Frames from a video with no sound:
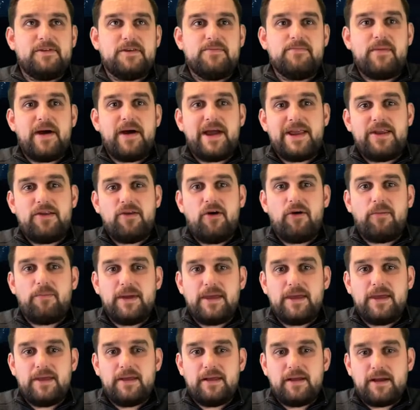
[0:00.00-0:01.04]
may not
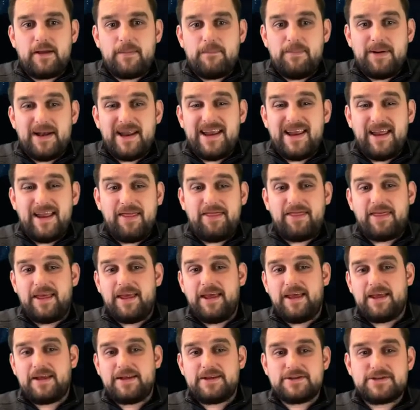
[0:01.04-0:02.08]
be completely
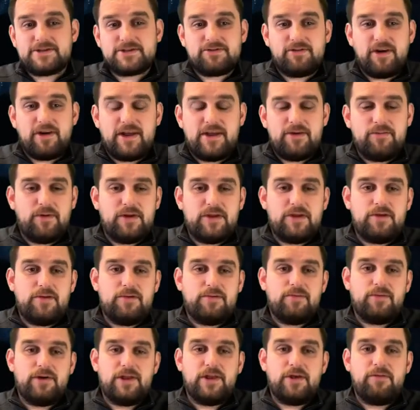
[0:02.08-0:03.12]
thinking straight when you
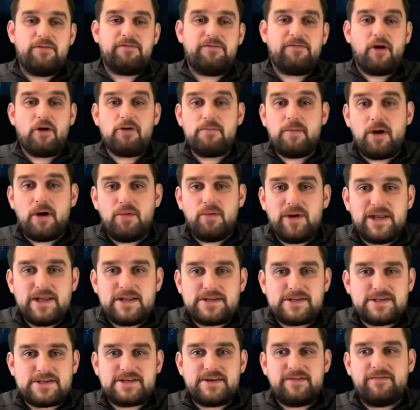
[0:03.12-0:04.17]
FOMO
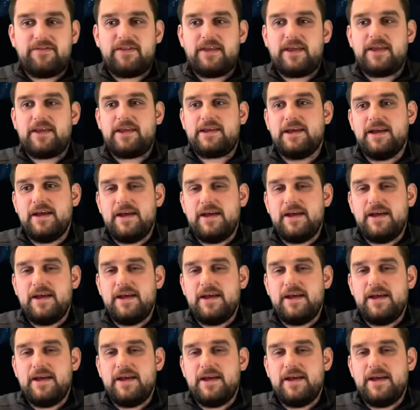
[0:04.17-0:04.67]
into something.